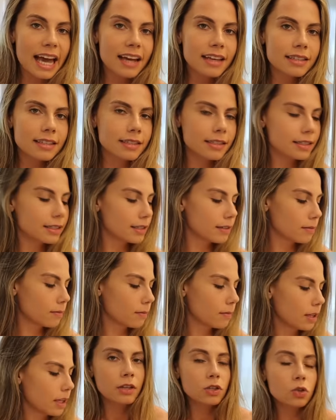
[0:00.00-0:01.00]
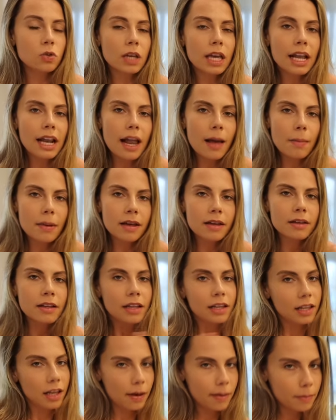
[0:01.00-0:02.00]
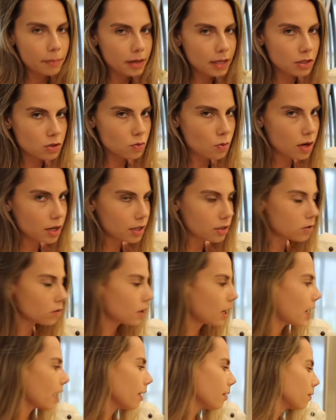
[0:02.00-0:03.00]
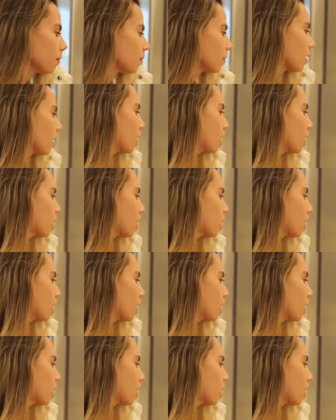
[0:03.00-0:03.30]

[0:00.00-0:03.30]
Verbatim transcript: Yes. It's okay, Llama. Llamabeans won. It's okay.